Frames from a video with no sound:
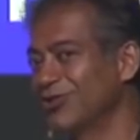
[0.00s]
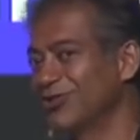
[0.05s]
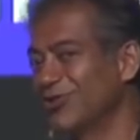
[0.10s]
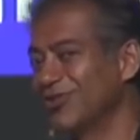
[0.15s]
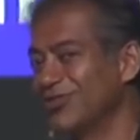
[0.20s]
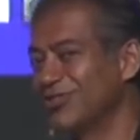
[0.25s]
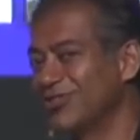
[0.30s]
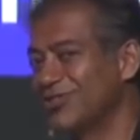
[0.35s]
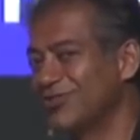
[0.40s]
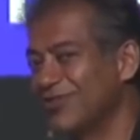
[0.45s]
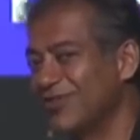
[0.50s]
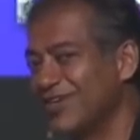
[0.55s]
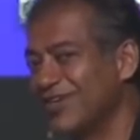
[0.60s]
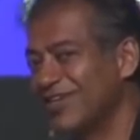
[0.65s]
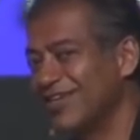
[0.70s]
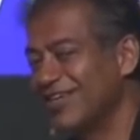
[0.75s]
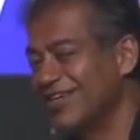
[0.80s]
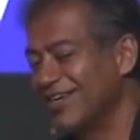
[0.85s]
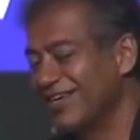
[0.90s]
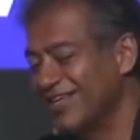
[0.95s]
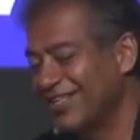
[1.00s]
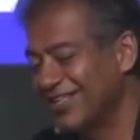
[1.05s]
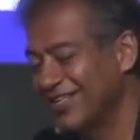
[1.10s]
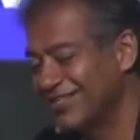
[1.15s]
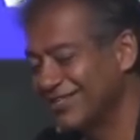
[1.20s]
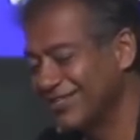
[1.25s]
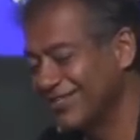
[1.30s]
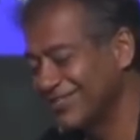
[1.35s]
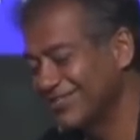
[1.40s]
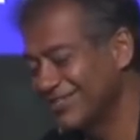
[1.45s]
So this is very
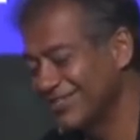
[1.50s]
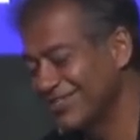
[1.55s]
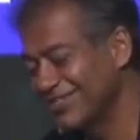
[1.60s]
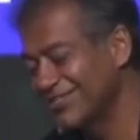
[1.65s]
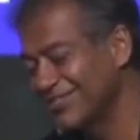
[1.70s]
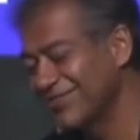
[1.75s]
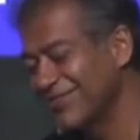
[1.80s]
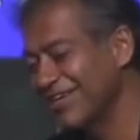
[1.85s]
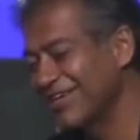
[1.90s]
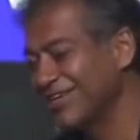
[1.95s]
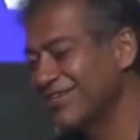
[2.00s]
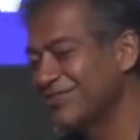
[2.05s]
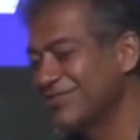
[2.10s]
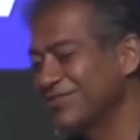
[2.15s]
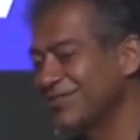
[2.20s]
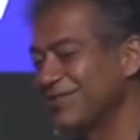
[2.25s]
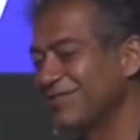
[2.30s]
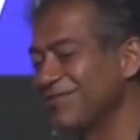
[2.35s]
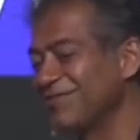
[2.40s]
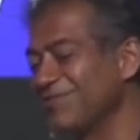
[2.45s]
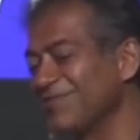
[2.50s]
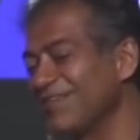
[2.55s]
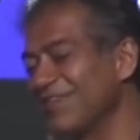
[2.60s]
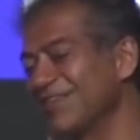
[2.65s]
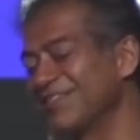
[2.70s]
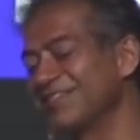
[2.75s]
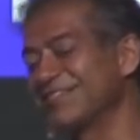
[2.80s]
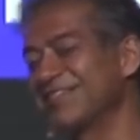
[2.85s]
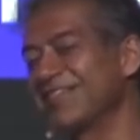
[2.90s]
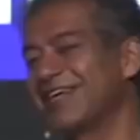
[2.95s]
this is very interesting for me
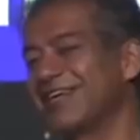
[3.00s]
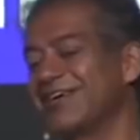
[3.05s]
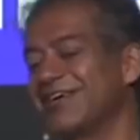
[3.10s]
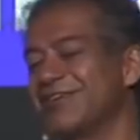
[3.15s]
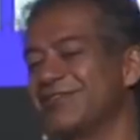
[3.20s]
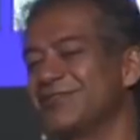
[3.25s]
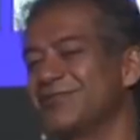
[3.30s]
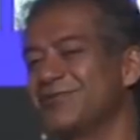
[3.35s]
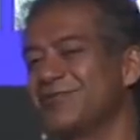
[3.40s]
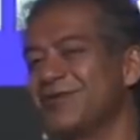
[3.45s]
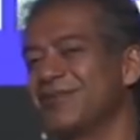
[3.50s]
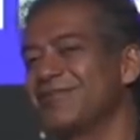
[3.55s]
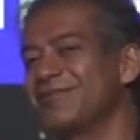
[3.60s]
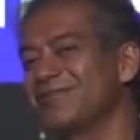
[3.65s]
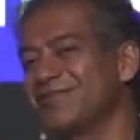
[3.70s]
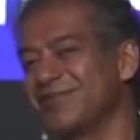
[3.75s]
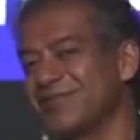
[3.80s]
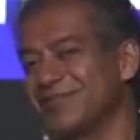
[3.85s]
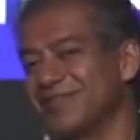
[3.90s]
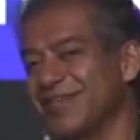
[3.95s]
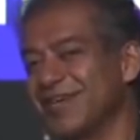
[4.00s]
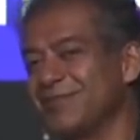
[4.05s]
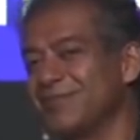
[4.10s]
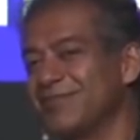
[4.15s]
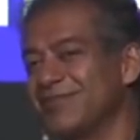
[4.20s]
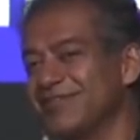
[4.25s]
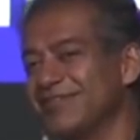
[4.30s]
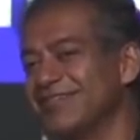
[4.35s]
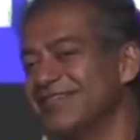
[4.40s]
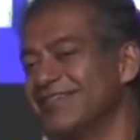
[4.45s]
because, like on Twitter, for
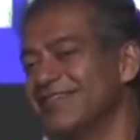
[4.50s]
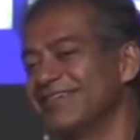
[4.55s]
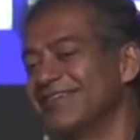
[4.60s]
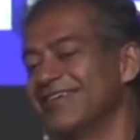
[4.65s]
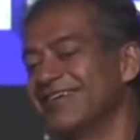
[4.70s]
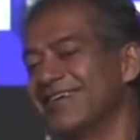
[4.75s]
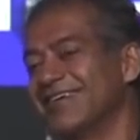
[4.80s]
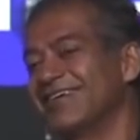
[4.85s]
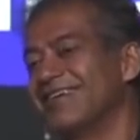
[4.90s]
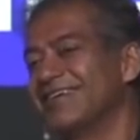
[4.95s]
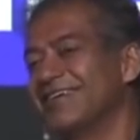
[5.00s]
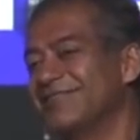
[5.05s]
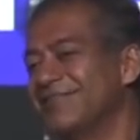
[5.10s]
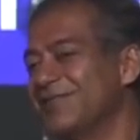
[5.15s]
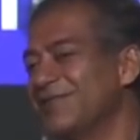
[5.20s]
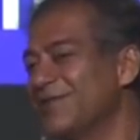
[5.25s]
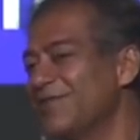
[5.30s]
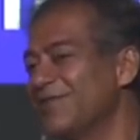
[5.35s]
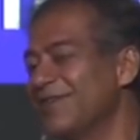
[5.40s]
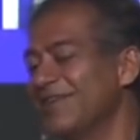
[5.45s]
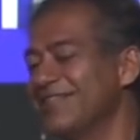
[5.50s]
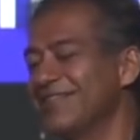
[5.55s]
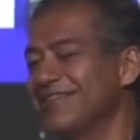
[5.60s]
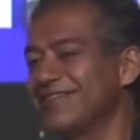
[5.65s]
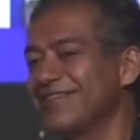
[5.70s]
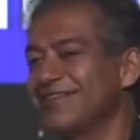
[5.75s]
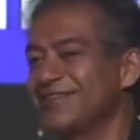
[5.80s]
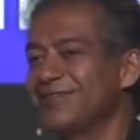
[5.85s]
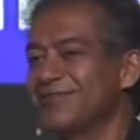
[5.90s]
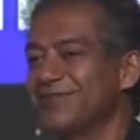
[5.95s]
example, if you go on
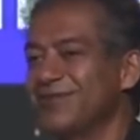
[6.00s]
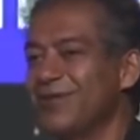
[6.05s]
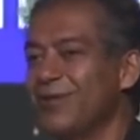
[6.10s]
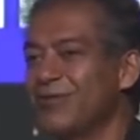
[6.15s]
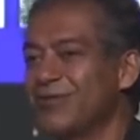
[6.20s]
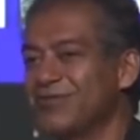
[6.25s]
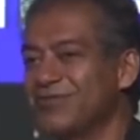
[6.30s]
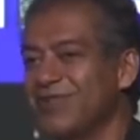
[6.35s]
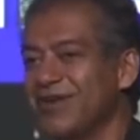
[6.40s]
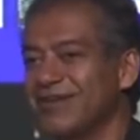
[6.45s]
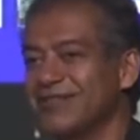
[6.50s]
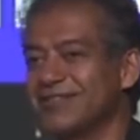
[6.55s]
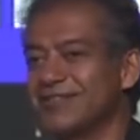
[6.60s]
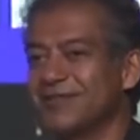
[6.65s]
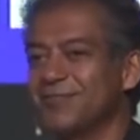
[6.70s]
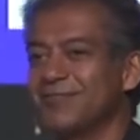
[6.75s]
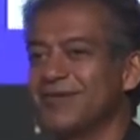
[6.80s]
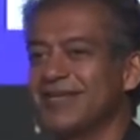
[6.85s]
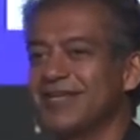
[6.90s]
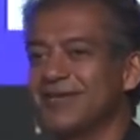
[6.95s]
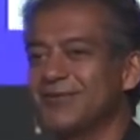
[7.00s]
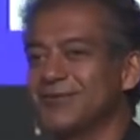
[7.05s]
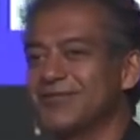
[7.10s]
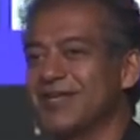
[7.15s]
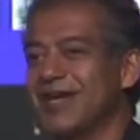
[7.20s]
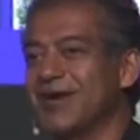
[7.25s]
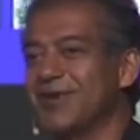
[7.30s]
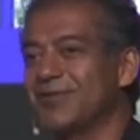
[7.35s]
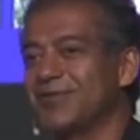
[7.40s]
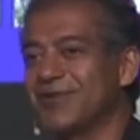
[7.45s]
there, you'll always find somebody who's
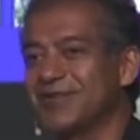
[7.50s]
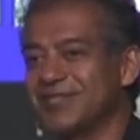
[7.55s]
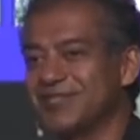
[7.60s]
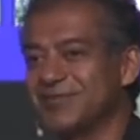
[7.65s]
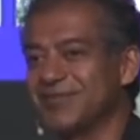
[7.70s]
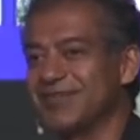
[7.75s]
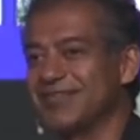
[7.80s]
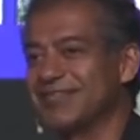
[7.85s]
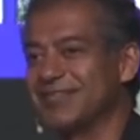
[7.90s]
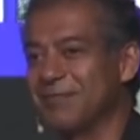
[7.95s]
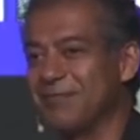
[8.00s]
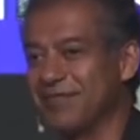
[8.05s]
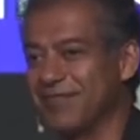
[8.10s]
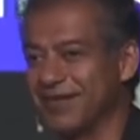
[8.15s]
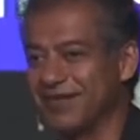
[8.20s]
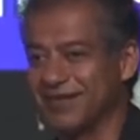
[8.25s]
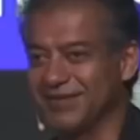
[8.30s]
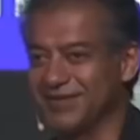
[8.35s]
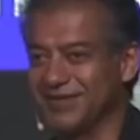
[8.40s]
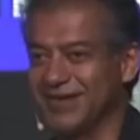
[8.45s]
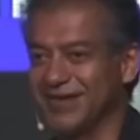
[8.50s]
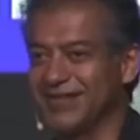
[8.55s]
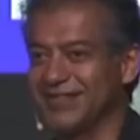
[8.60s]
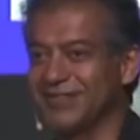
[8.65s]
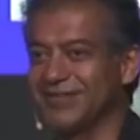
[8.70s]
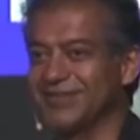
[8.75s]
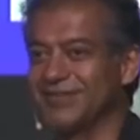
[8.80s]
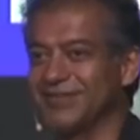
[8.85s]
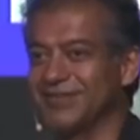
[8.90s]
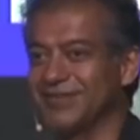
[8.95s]
outraged about something, right?
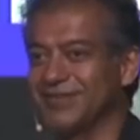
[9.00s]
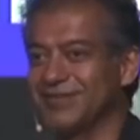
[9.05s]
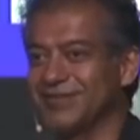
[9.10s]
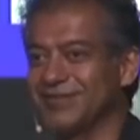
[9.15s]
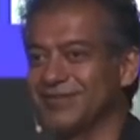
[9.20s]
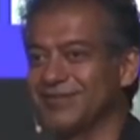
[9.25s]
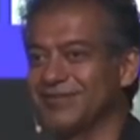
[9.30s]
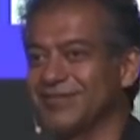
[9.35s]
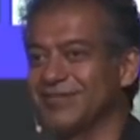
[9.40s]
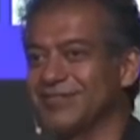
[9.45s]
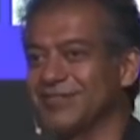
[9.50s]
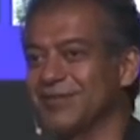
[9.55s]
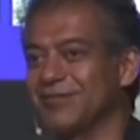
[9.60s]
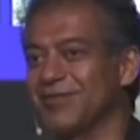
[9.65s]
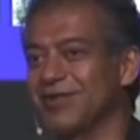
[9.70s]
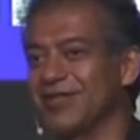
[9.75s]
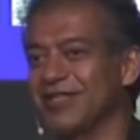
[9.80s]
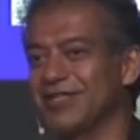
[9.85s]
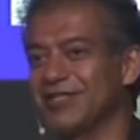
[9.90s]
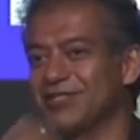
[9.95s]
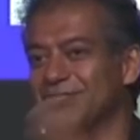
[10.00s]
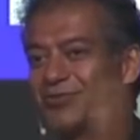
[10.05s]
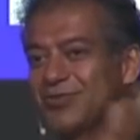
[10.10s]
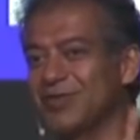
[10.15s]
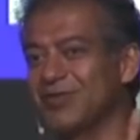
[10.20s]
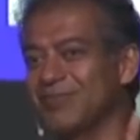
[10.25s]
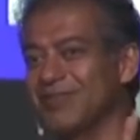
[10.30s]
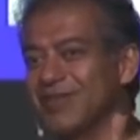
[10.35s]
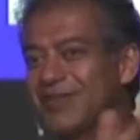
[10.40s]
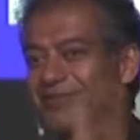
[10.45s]
There's somebody in the
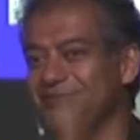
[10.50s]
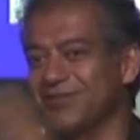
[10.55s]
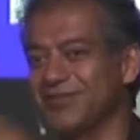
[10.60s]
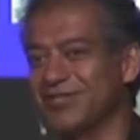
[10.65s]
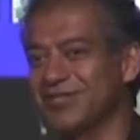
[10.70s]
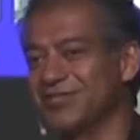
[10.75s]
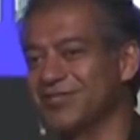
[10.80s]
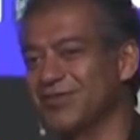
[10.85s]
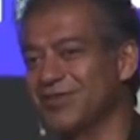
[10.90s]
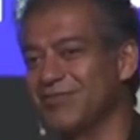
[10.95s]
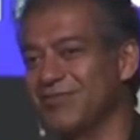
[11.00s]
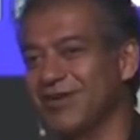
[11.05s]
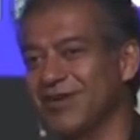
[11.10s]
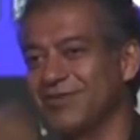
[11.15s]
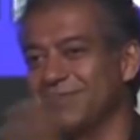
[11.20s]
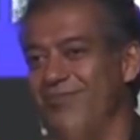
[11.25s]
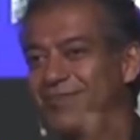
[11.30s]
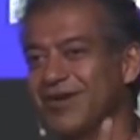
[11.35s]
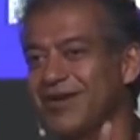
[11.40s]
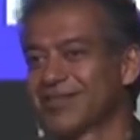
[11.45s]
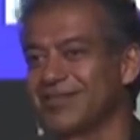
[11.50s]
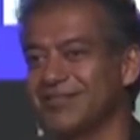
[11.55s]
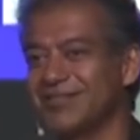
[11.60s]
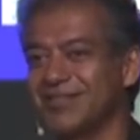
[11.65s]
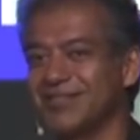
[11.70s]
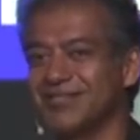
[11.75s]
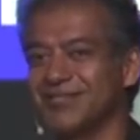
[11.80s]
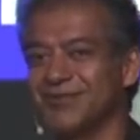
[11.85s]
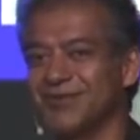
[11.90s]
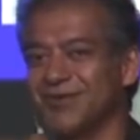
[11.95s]
extreme left or the extreme right in
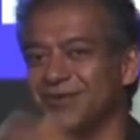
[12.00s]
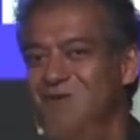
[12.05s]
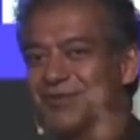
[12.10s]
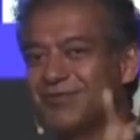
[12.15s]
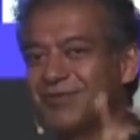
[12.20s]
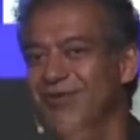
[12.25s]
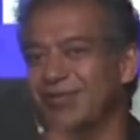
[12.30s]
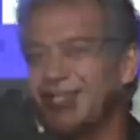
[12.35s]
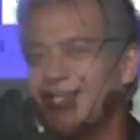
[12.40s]
politics or in crypto